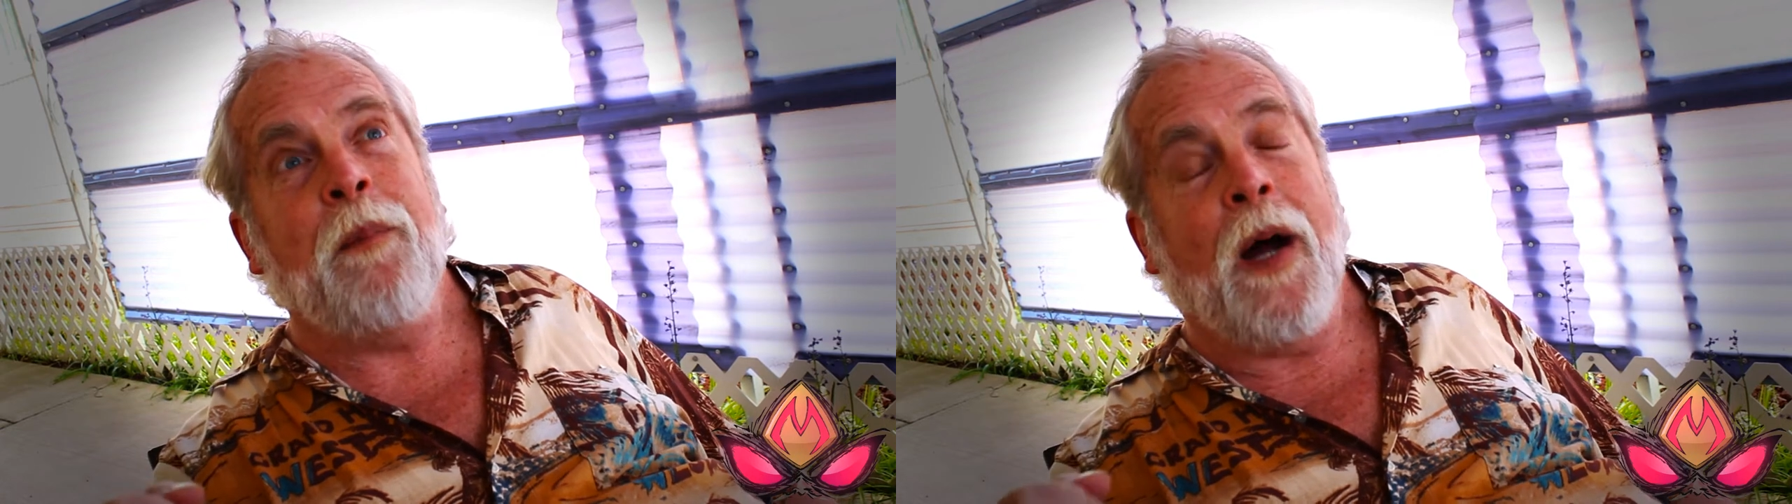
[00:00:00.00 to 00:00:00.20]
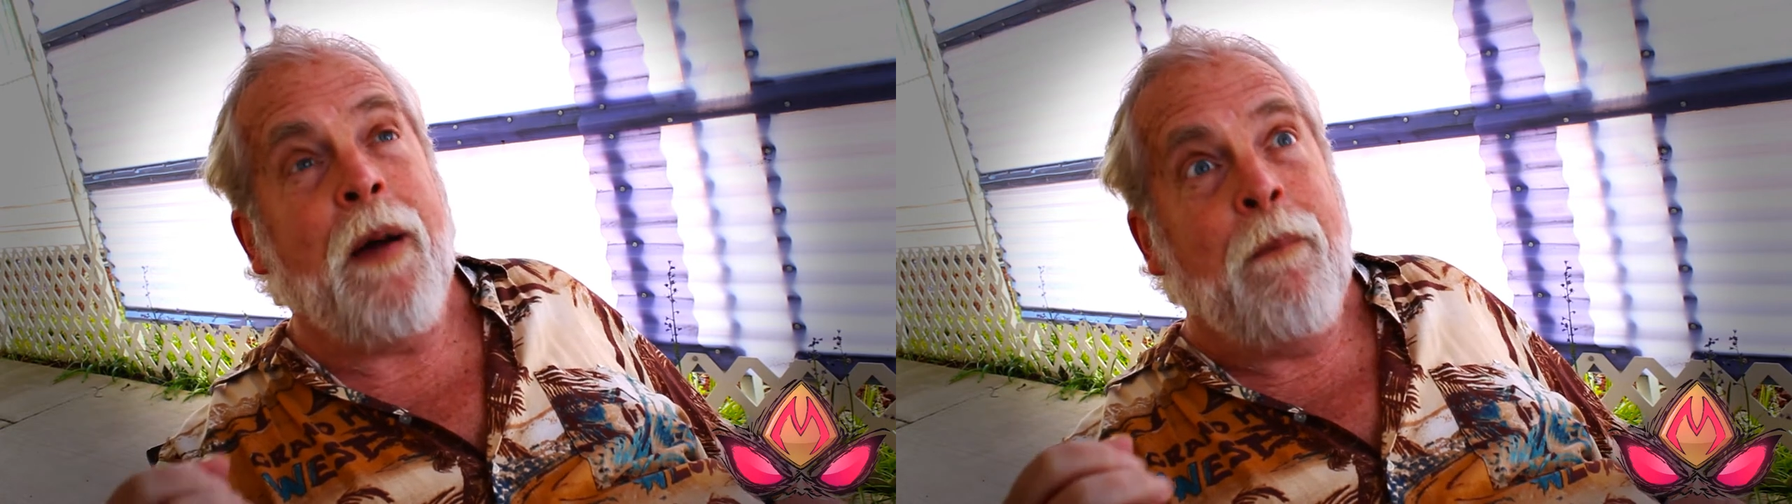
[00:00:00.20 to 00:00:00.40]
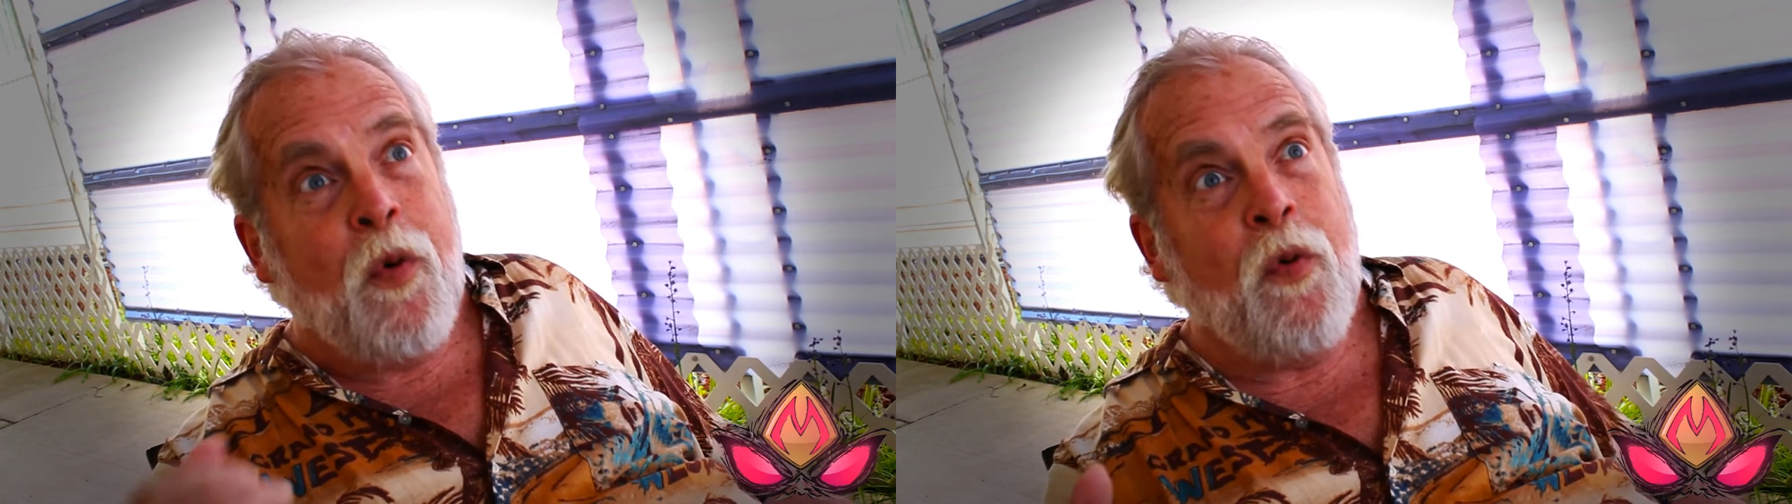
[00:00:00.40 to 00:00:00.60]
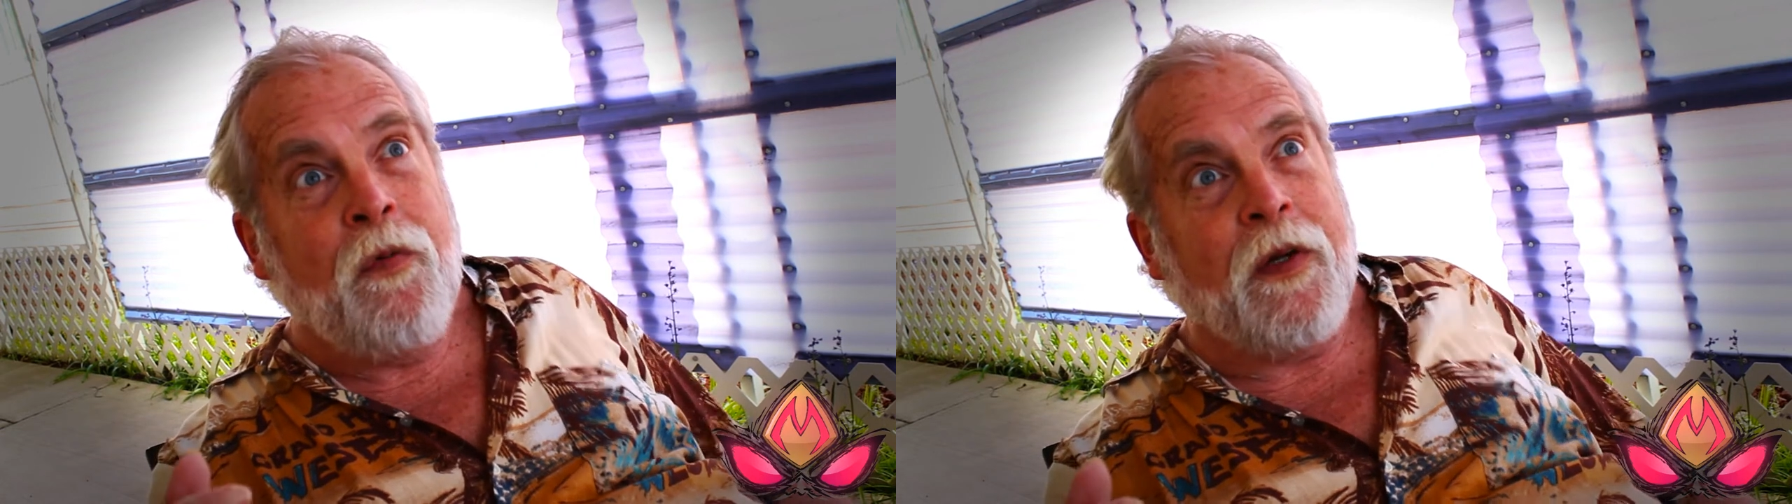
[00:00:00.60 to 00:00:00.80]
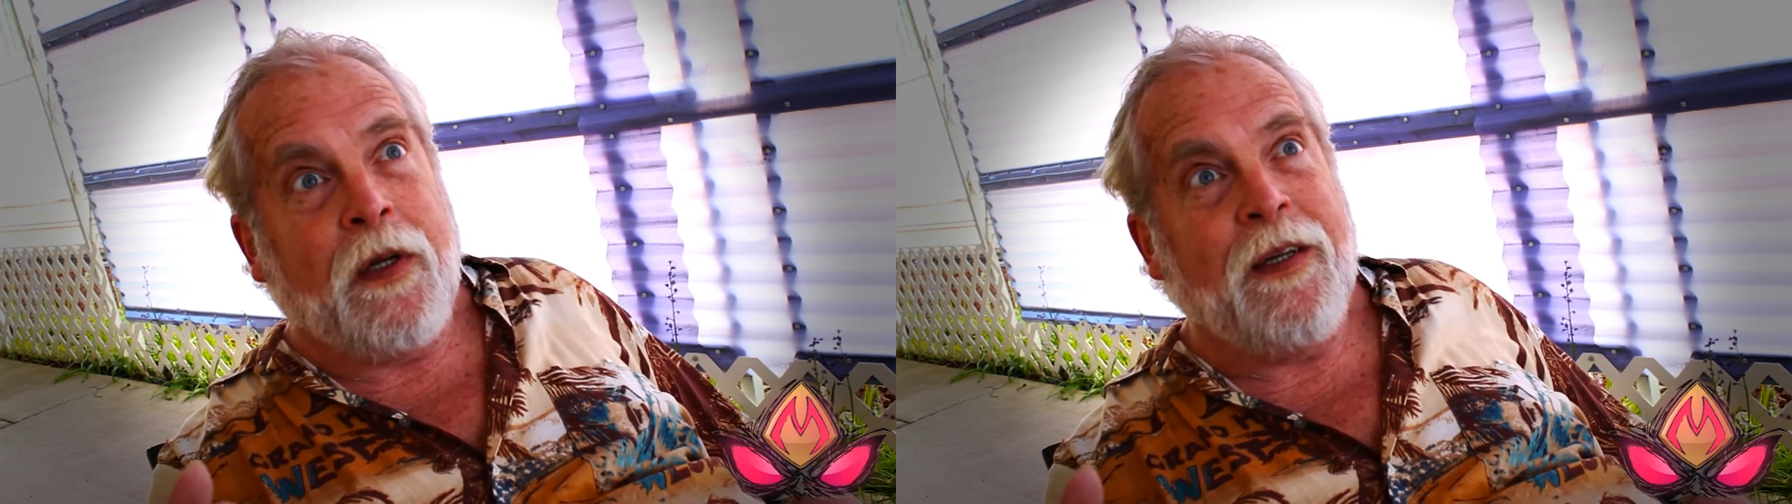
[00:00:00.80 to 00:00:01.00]
by a
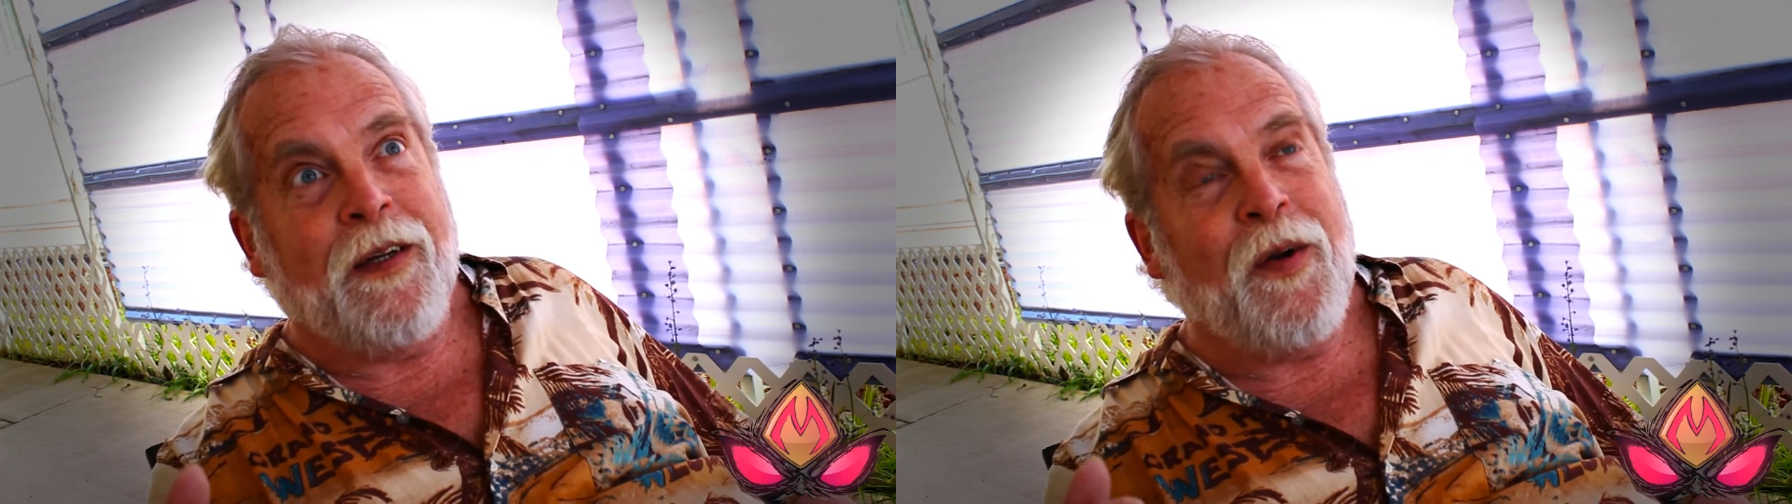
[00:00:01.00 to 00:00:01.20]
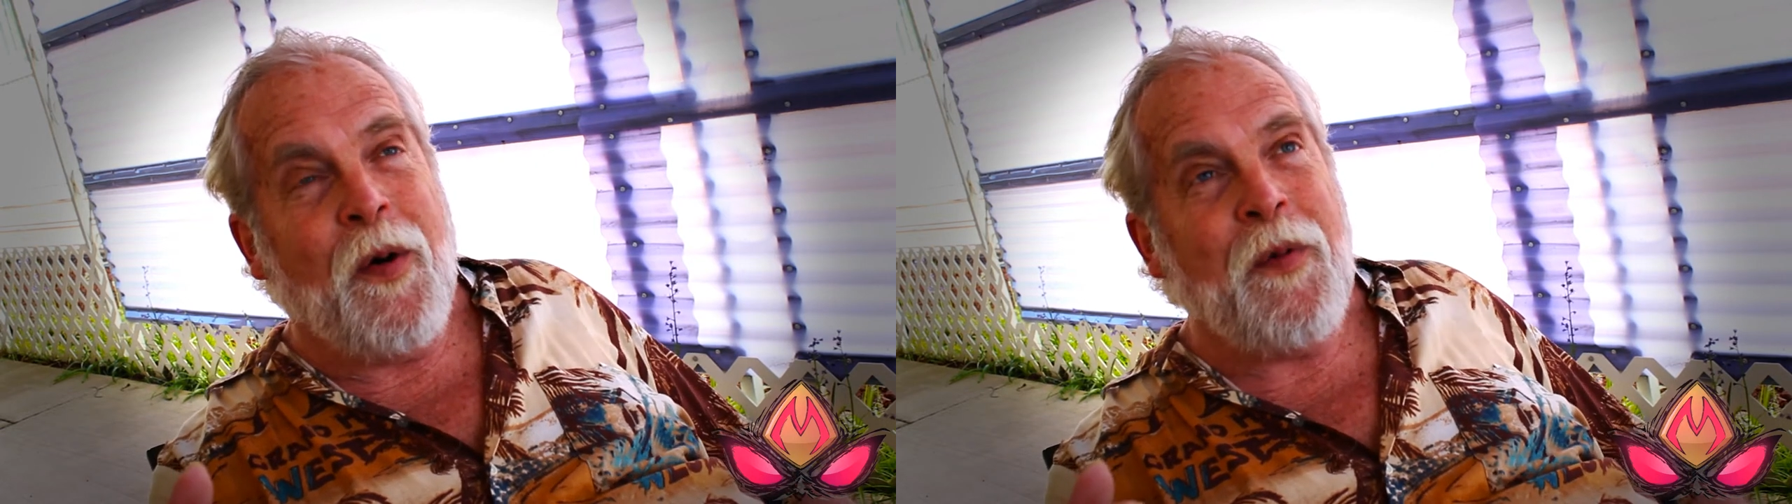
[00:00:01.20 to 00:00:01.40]
movie. You know,